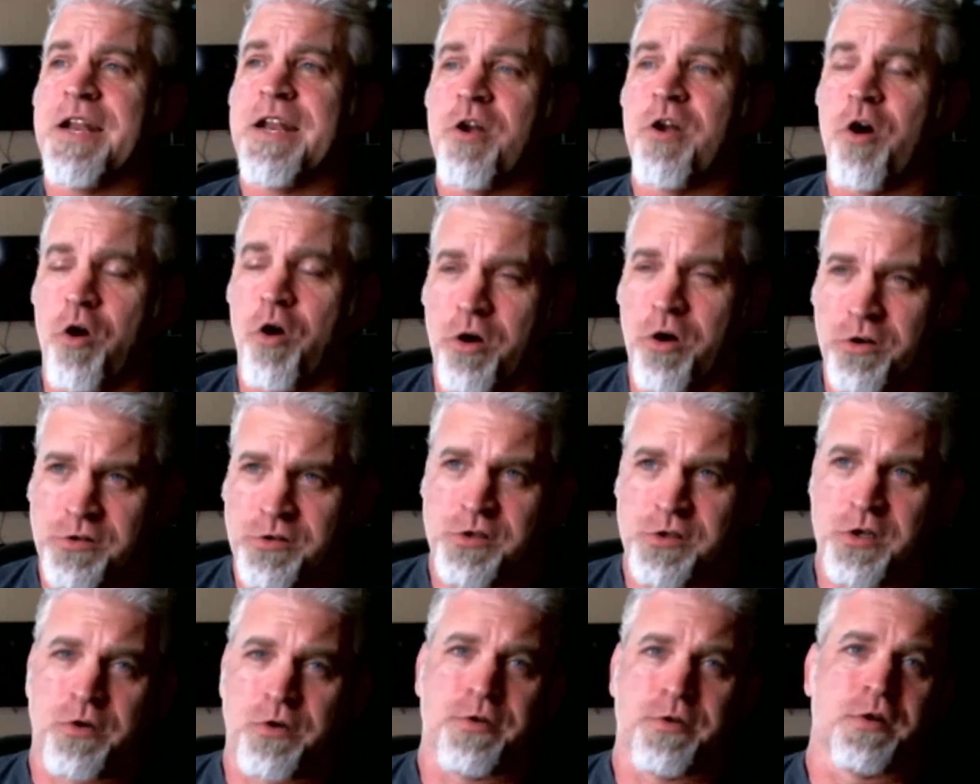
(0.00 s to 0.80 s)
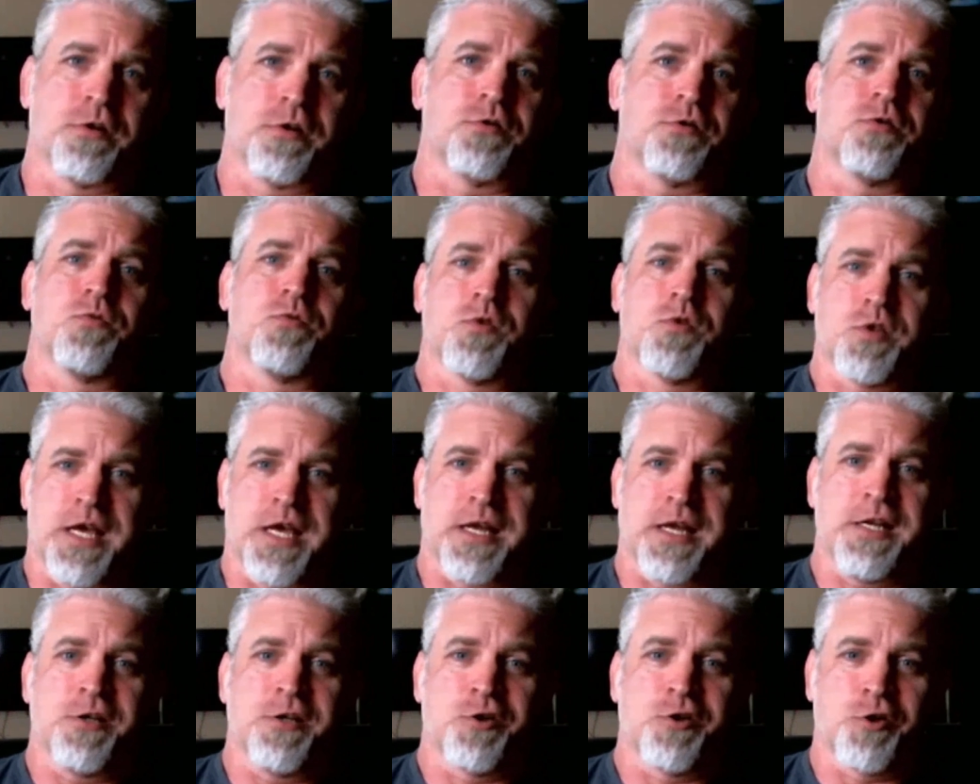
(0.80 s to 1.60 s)
And also there's
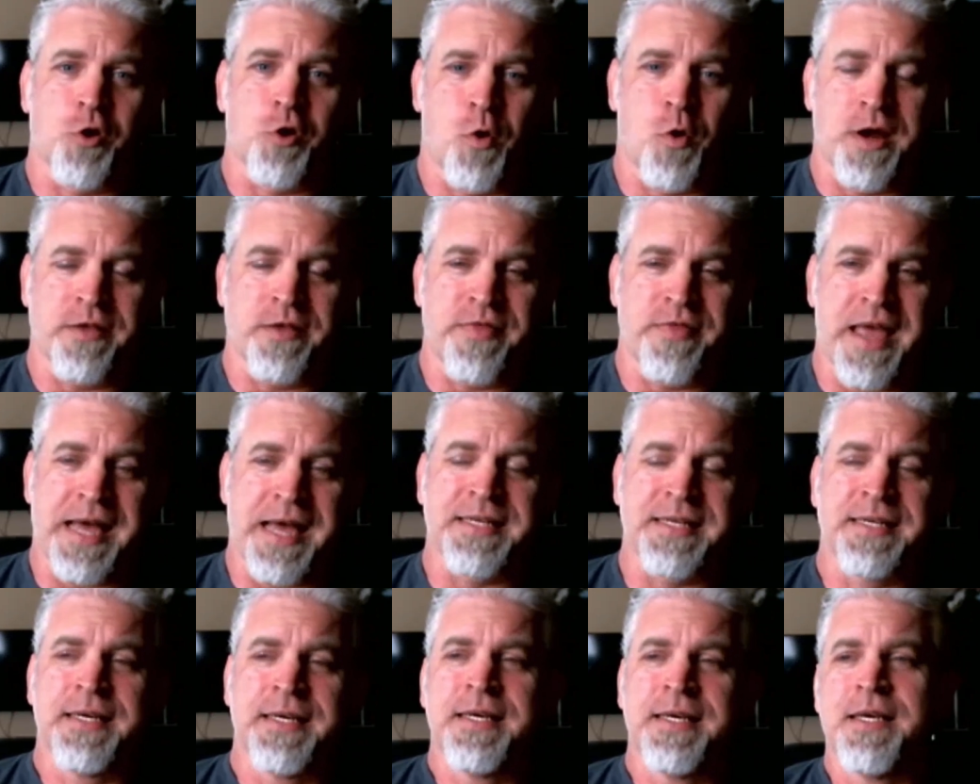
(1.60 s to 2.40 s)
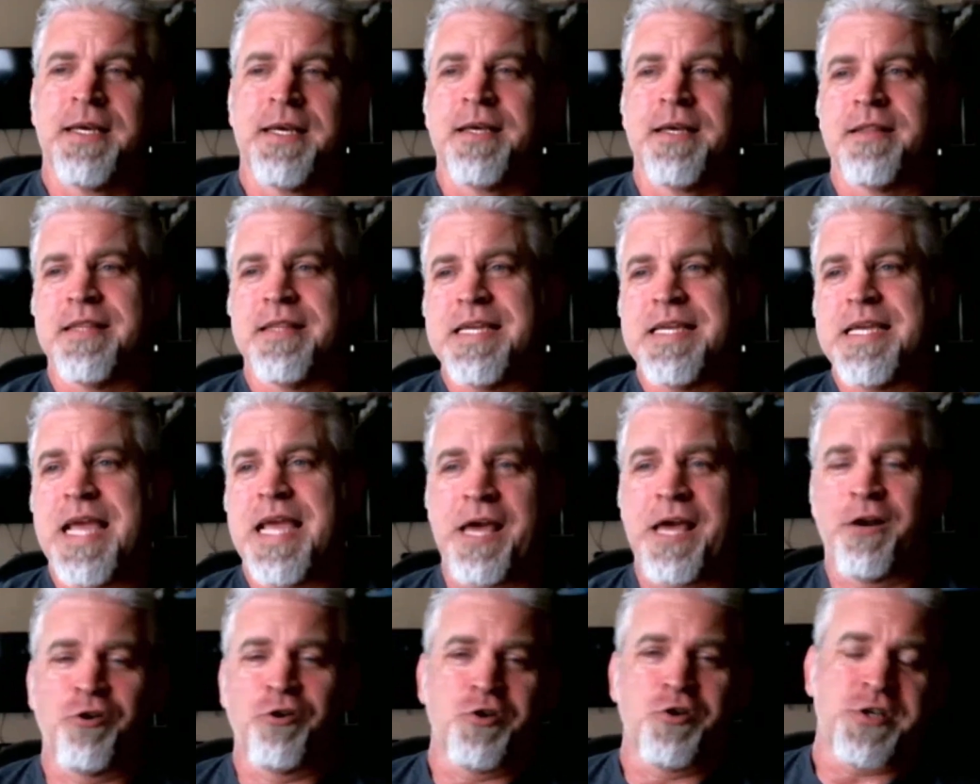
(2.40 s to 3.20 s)
studies showing that
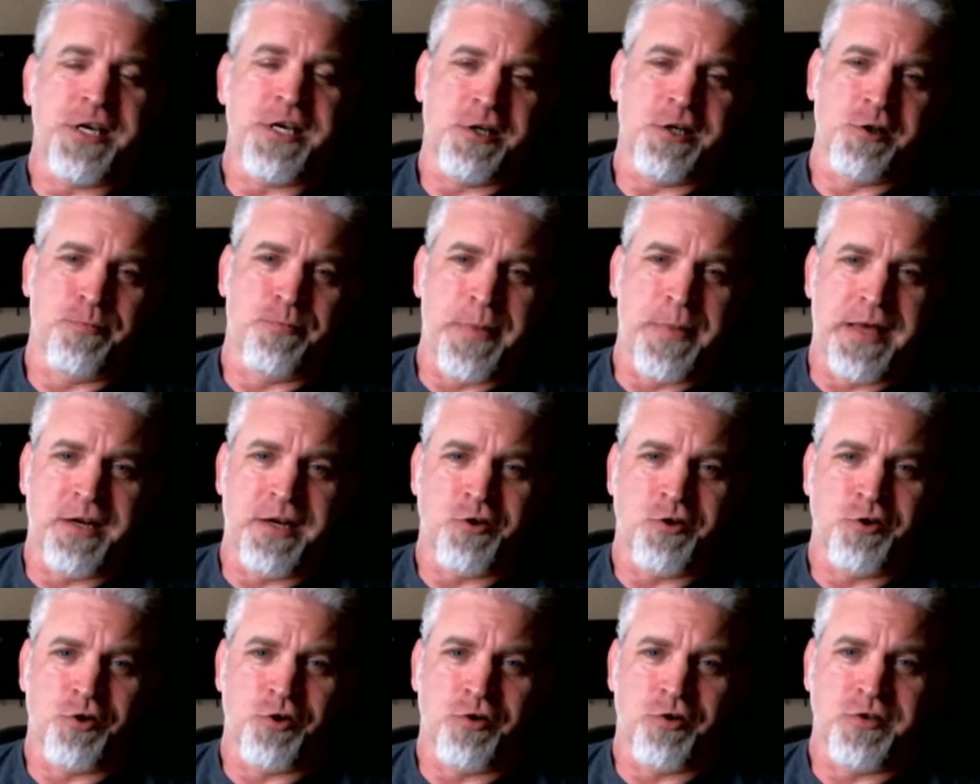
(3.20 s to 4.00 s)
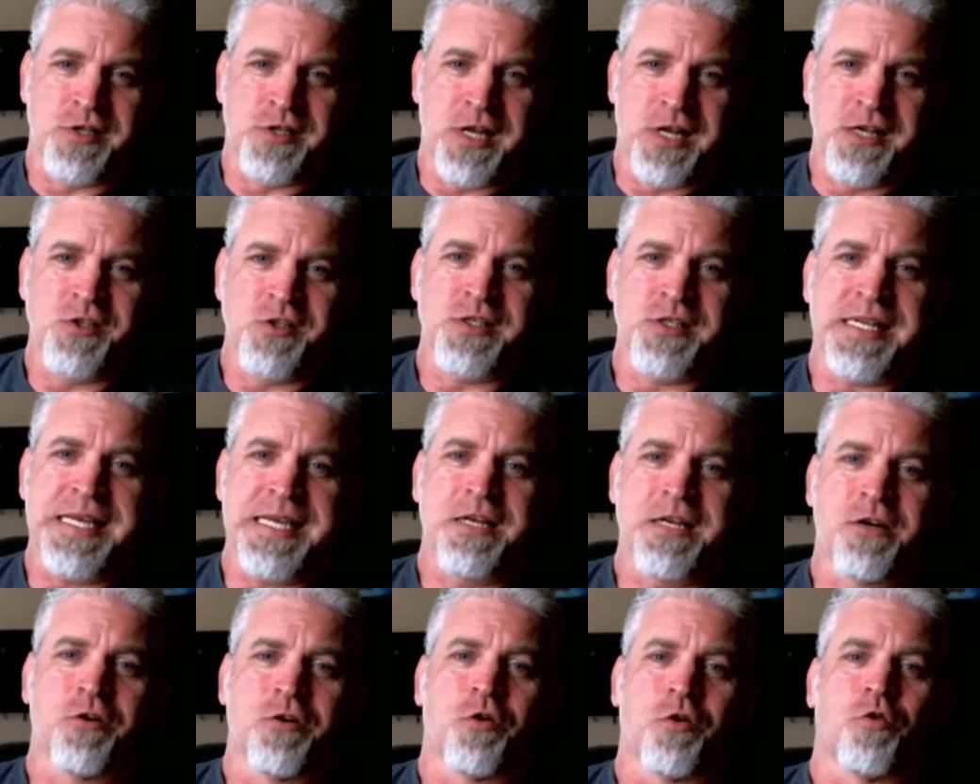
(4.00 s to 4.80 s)
the energy expenditure
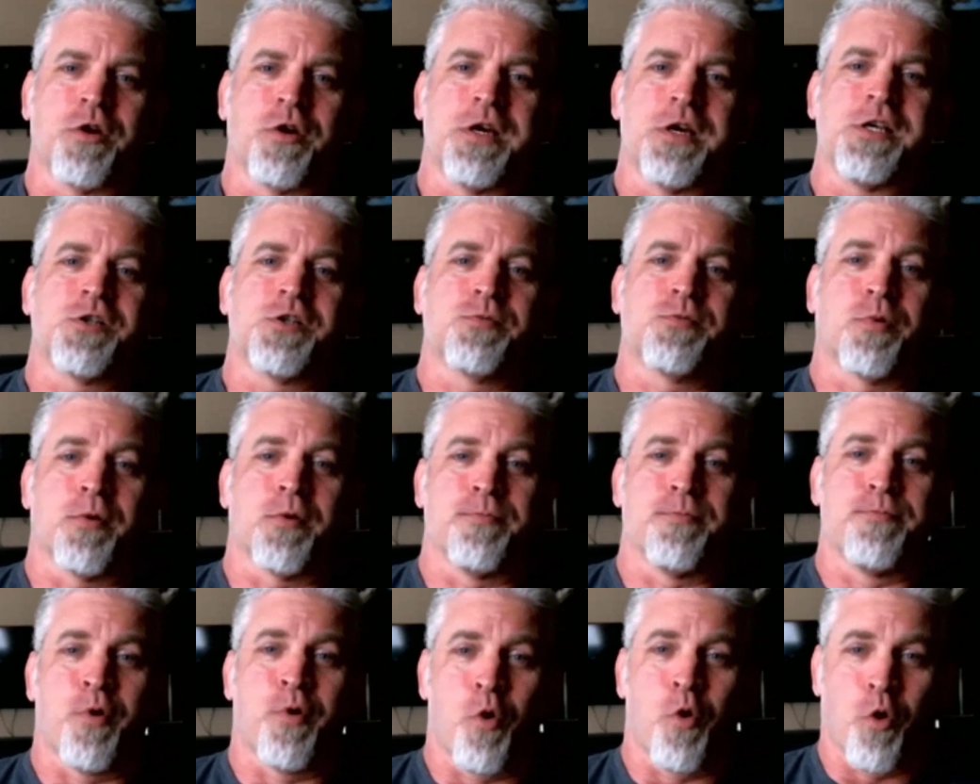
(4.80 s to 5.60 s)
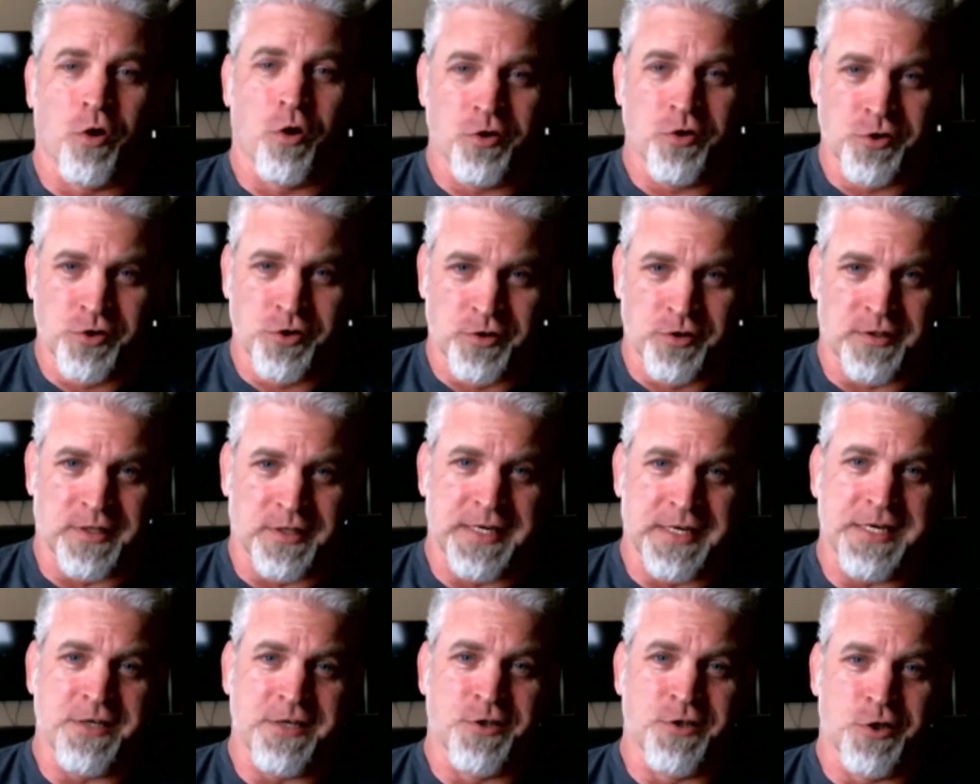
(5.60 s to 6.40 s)
doesn't increase
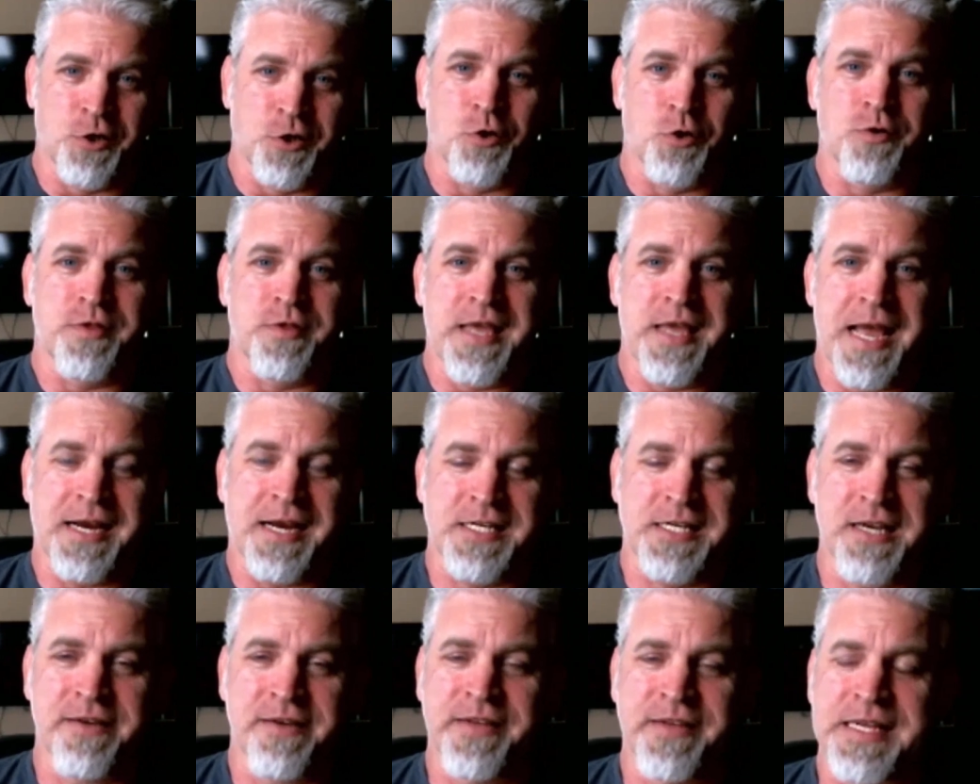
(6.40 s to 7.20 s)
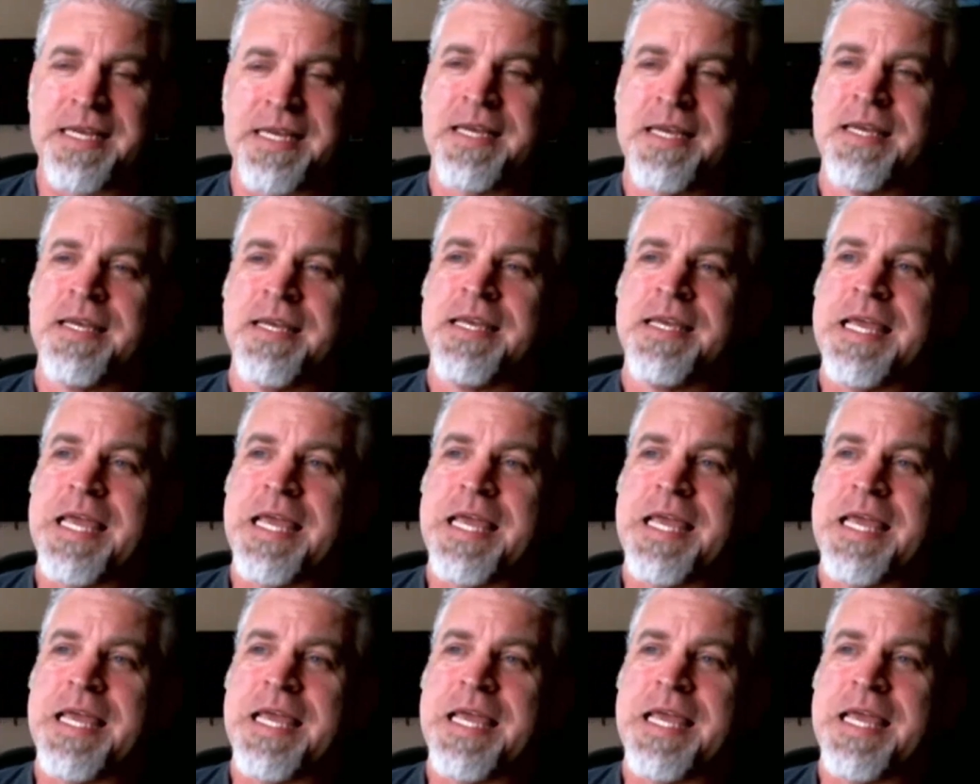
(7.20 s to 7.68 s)
proportionally to the activity.